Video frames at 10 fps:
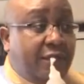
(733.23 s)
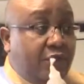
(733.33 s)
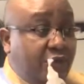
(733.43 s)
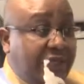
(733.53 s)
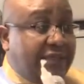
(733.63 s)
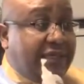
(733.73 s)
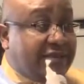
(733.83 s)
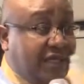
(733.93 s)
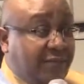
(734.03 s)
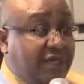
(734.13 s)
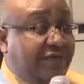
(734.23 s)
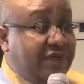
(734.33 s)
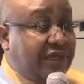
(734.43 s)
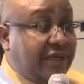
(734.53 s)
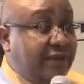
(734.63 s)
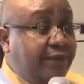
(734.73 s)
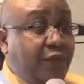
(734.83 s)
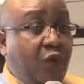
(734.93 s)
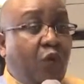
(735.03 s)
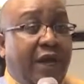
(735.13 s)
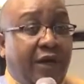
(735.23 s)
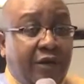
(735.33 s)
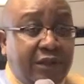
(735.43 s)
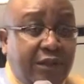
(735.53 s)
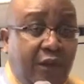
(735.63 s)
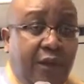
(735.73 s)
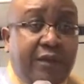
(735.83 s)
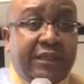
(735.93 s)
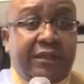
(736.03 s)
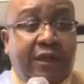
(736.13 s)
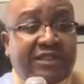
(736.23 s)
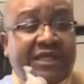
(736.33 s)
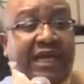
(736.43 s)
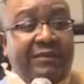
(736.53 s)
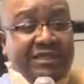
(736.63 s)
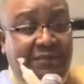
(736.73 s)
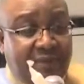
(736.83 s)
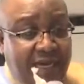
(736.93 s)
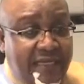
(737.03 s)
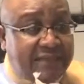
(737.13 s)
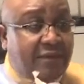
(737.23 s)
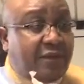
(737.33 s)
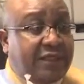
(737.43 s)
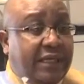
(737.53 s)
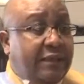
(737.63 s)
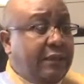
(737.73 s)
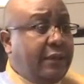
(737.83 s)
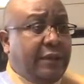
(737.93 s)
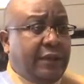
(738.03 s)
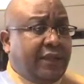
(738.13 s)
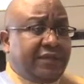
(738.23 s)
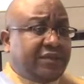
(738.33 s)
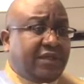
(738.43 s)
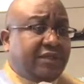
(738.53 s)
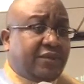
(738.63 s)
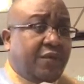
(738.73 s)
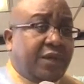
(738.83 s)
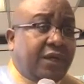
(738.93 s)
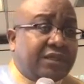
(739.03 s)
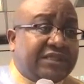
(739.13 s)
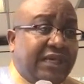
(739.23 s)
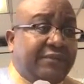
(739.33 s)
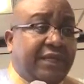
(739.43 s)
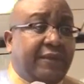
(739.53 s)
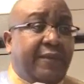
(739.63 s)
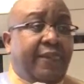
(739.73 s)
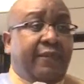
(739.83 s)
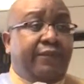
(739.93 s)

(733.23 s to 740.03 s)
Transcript: You hear that sermon every day. Wait on the Lord, the Lord's time is the best and all that. There's nothing wrong with God's timing.